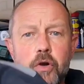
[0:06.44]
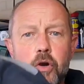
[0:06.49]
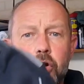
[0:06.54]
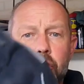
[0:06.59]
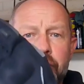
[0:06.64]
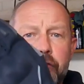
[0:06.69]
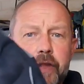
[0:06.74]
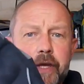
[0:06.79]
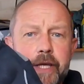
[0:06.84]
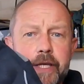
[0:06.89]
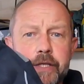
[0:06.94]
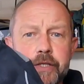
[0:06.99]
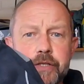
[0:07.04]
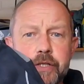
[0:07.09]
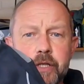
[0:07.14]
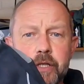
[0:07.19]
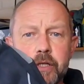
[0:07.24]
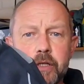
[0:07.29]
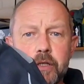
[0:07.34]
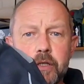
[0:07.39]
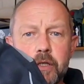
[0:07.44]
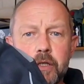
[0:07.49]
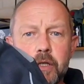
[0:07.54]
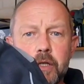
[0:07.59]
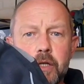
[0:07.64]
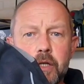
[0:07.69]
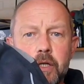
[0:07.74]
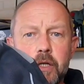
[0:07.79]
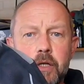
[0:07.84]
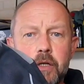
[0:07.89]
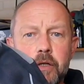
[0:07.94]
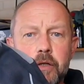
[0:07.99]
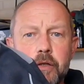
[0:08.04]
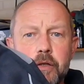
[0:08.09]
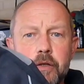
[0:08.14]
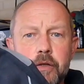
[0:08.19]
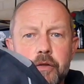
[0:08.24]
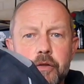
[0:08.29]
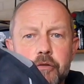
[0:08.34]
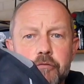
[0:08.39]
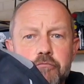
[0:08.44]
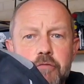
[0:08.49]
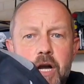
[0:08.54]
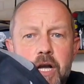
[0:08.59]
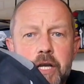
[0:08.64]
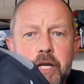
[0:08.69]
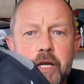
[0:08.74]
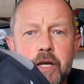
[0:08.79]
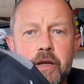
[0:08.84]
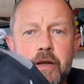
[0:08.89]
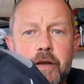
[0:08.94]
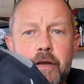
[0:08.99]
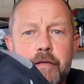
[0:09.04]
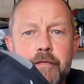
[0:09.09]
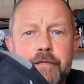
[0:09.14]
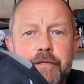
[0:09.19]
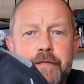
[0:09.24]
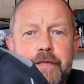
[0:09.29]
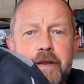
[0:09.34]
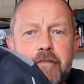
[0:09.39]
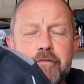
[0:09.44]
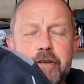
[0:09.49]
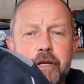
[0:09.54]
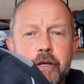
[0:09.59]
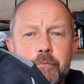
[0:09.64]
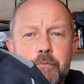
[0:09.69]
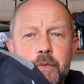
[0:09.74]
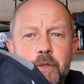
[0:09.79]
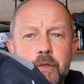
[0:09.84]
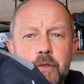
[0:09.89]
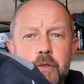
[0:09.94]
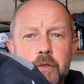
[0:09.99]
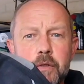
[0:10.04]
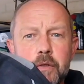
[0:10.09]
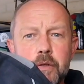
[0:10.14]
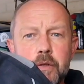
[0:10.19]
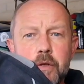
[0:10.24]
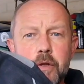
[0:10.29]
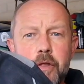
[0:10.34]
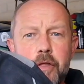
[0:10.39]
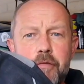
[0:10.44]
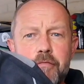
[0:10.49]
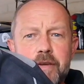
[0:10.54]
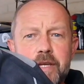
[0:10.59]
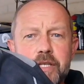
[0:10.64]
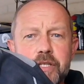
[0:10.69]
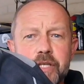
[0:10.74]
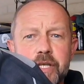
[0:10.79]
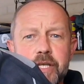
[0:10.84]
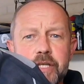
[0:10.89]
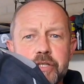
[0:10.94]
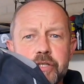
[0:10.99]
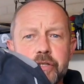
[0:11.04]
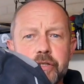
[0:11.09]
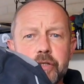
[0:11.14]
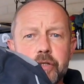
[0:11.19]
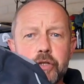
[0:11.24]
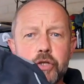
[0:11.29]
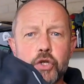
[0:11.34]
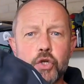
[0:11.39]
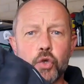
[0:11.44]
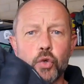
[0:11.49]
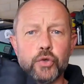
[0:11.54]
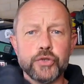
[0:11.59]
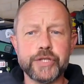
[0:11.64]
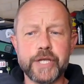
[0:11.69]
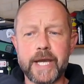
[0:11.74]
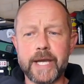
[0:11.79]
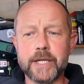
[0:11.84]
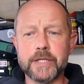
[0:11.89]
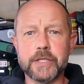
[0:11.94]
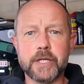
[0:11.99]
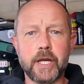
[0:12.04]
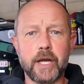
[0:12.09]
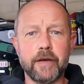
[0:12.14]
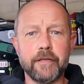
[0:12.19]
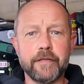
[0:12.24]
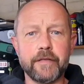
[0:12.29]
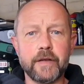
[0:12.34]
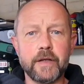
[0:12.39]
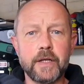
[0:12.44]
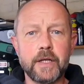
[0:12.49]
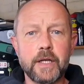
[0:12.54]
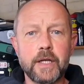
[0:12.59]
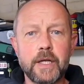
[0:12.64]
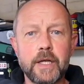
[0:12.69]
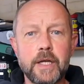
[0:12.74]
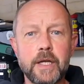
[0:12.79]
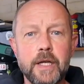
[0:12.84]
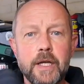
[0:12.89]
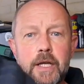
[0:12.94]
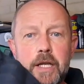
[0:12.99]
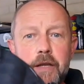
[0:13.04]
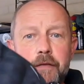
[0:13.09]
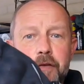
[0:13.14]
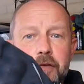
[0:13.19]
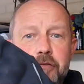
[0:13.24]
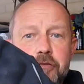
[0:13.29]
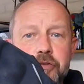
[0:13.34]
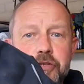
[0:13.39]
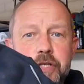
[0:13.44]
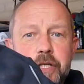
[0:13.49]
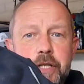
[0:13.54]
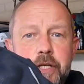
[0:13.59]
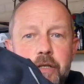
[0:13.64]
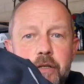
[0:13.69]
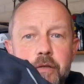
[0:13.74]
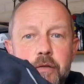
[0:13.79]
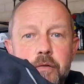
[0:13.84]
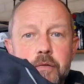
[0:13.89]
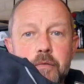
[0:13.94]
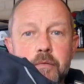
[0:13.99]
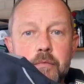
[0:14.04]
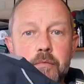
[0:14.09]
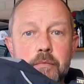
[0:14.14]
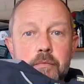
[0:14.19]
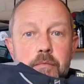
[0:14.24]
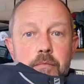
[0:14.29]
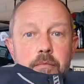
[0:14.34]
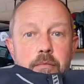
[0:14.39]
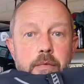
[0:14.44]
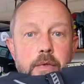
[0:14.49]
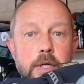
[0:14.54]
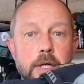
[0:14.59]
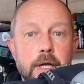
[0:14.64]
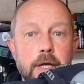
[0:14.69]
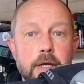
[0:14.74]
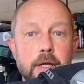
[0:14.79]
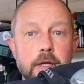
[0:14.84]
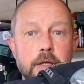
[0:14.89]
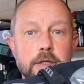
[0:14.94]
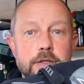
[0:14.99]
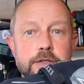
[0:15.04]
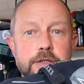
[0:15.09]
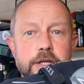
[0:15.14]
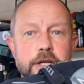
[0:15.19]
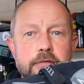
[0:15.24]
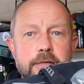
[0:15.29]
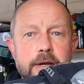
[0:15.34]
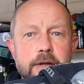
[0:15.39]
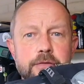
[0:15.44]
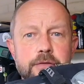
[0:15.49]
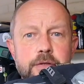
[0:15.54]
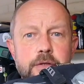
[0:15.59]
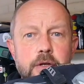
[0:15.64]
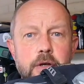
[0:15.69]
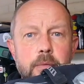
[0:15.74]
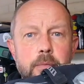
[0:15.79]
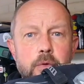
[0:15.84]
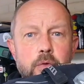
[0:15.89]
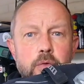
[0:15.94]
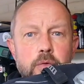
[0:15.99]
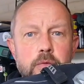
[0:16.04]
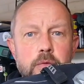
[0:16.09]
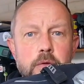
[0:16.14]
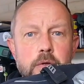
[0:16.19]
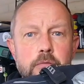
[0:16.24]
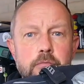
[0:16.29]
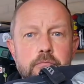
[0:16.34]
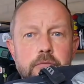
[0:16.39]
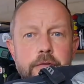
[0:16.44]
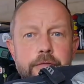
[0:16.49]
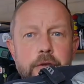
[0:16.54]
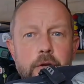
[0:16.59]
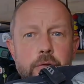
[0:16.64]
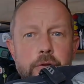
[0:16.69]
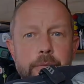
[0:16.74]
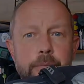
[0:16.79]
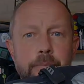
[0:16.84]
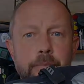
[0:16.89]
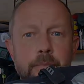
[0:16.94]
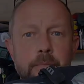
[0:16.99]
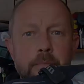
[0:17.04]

on these. The Rukka Virium 3-season Gore-Tex glove. If you're interested, stick around and we'll review them.